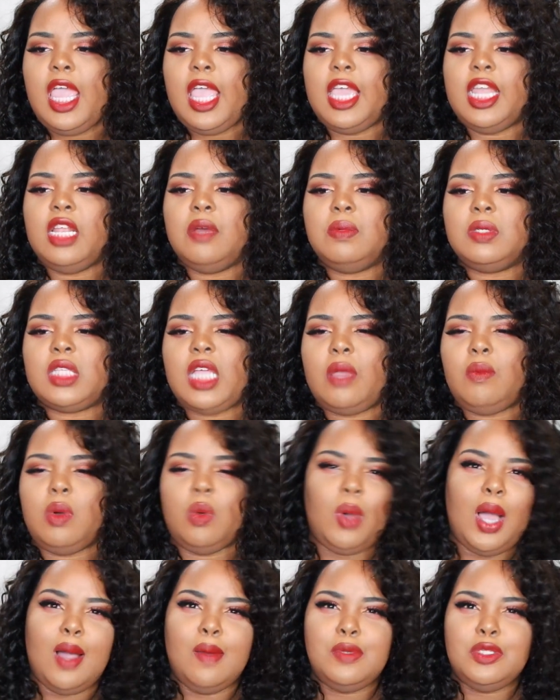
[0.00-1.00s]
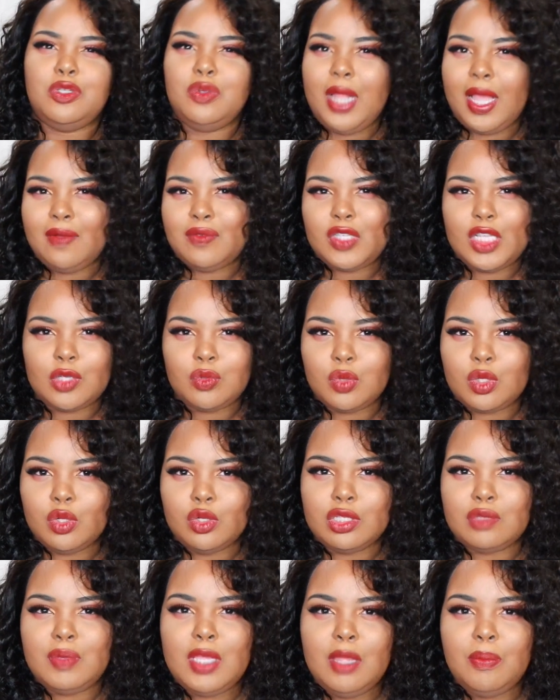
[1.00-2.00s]
and it was like, well, why would you have sex with
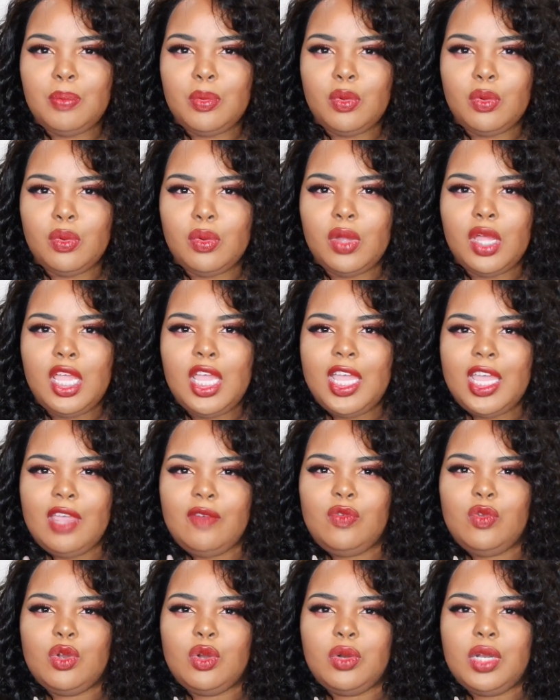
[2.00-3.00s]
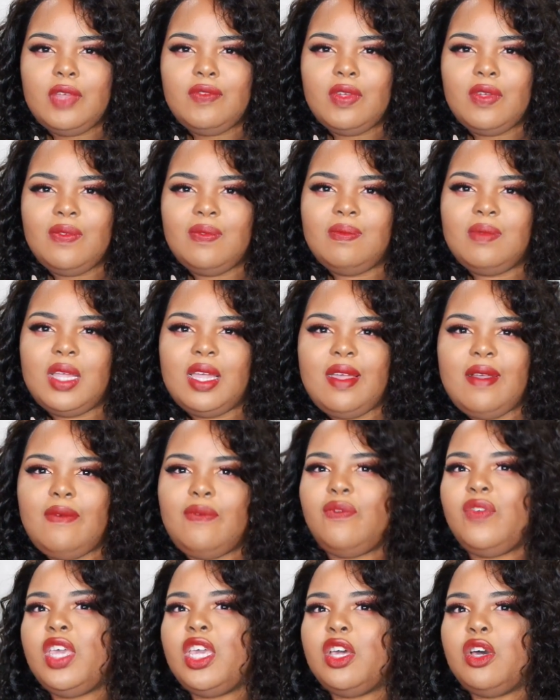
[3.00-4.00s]
those people if you don't even
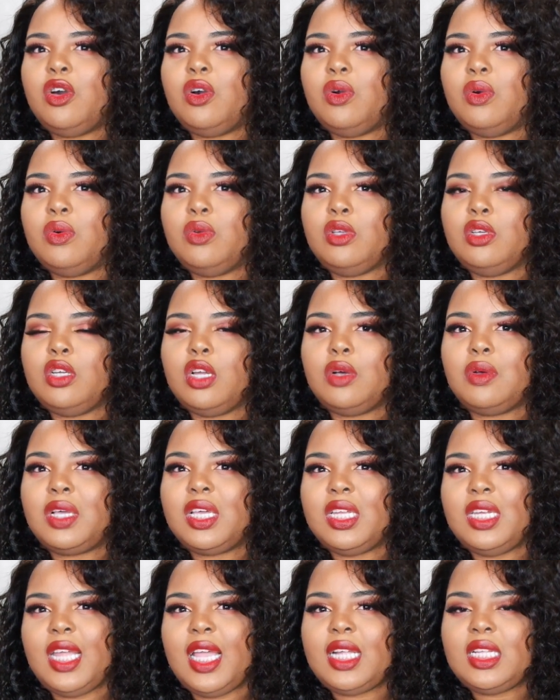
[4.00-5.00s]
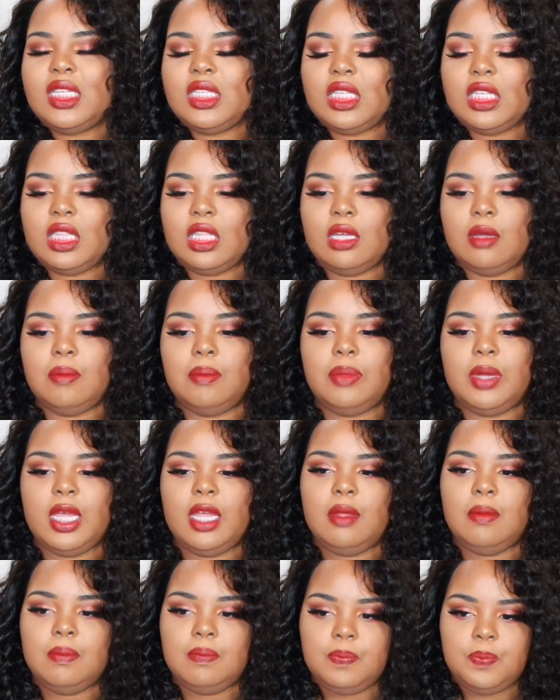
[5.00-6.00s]
feel, you know, connected to them.
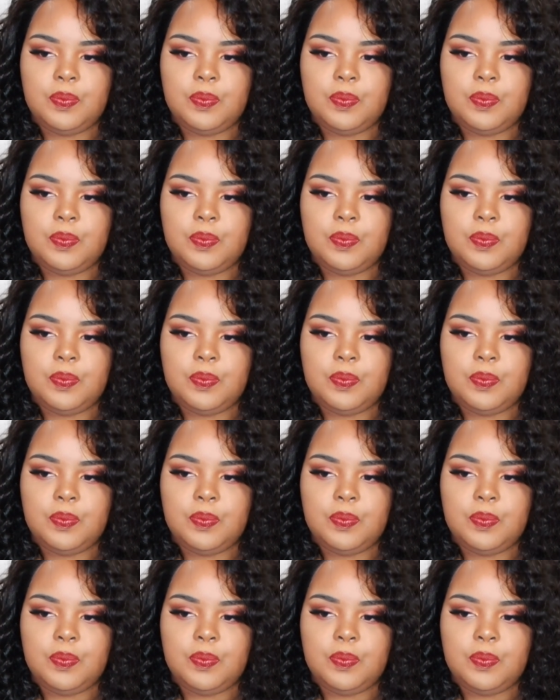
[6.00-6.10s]
But